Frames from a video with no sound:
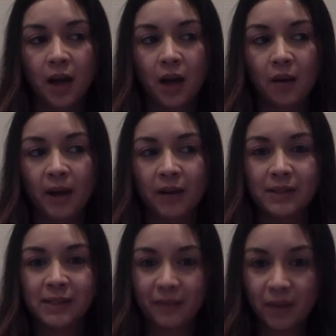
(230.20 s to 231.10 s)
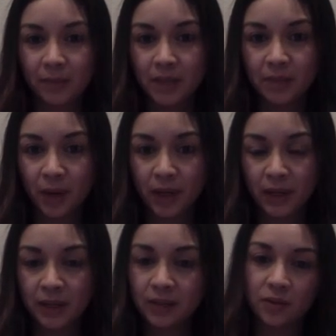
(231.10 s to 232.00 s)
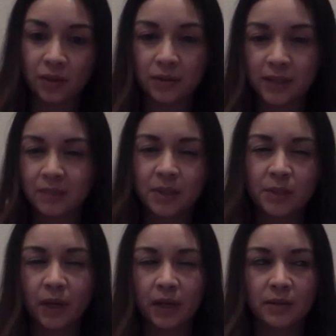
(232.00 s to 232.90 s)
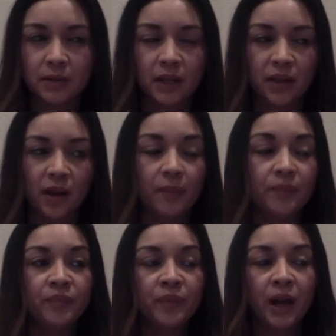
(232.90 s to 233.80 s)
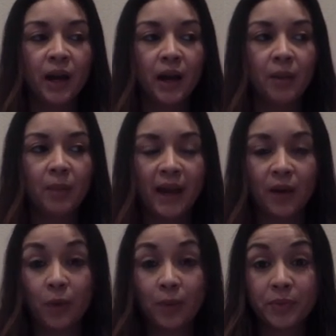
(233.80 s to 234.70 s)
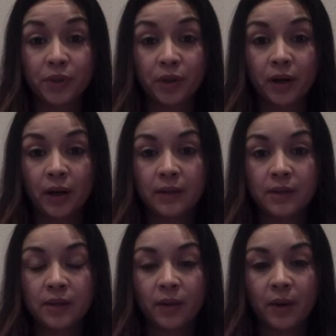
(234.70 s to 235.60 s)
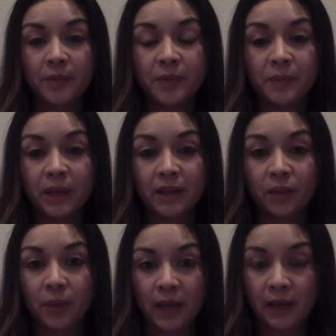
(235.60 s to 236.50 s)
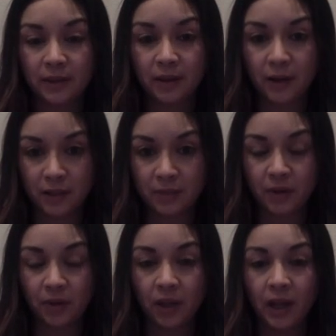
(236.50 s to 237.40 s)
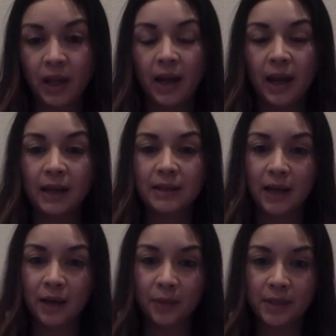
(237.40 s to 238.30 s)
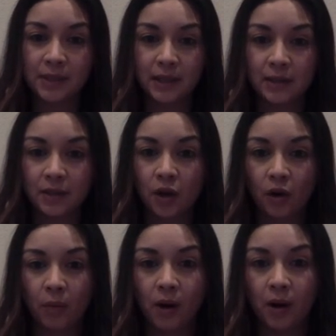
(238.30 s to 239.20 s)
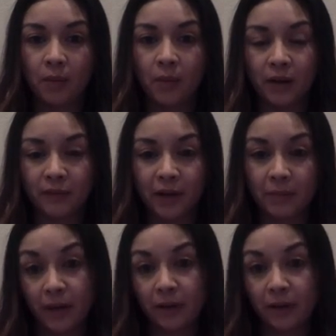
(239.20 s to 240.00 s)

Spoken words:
about 7 months pregnant or 6 months pregnant. So they thought I had a rupture. And so I spent the weekend in the hospital and I was sent home on modified bed